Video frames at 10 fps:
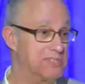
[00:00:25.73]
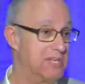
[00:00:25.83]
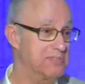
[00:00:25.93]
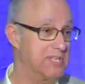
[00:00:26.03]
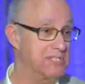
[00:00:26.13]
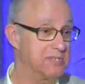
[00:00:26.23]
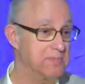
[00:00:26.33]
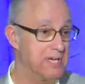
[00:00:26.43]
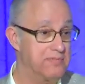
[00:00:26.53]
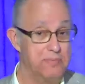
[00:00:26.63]
It sounds like some
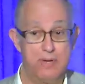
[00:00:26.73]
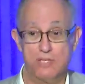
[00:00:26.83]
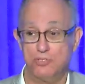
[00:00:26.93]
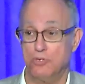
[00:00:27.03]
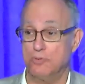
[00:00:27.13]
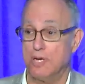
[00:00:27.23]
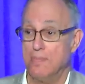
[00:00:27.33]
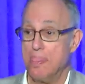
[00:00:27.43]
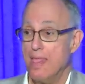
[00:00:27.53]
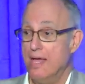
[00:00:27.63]
kind of a bad joke.
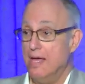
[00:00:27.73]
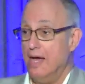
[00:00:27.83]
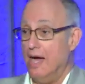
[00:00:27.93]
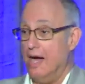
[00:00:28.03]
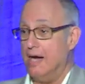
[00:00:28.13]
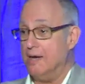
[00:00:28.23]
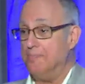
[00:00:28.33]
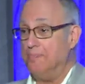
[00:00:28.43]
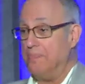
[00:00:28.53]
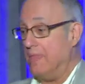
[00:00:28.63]
Um,